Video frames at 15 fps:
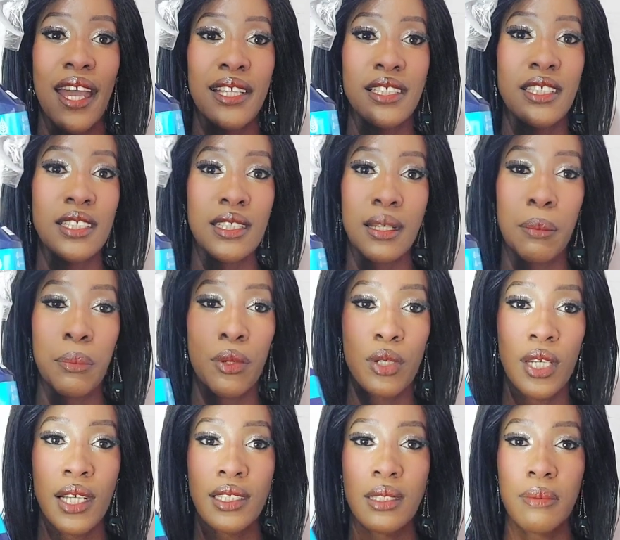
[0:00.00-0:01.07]
I needed a
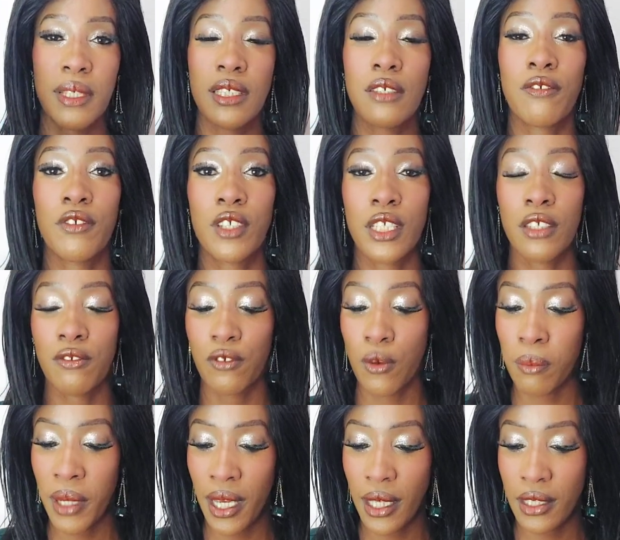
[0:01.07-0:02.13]
product specifically
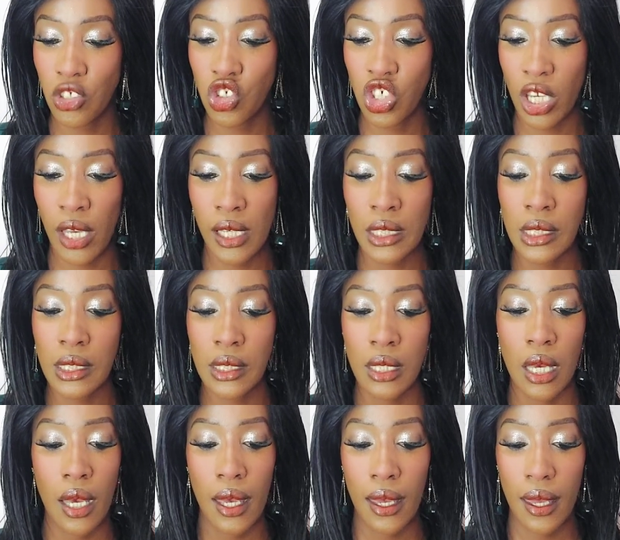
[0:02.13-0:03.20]
for my chairs,